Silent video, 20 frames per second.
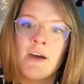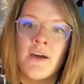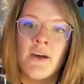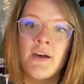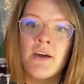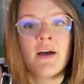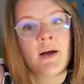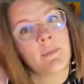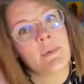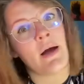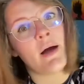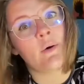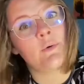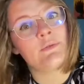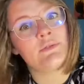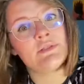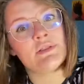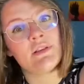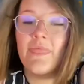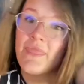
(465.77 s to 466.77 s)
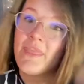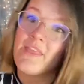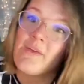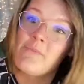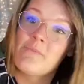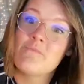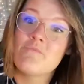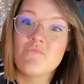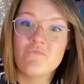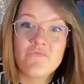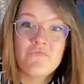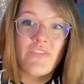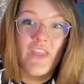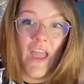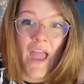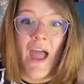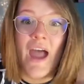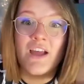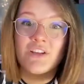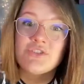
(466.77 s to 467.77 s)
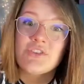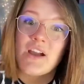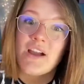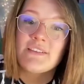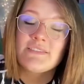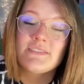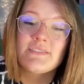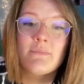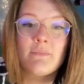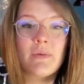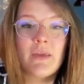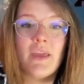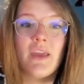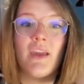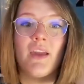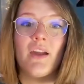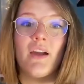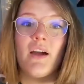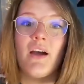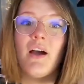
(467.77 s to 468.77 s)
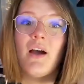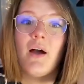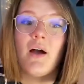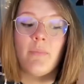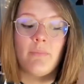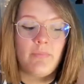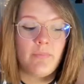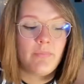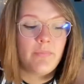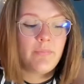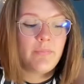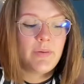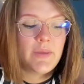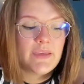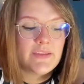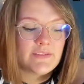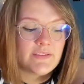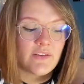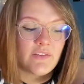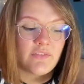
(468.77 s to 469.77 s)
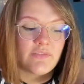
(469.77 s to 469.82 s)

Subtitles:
about the address being a piece of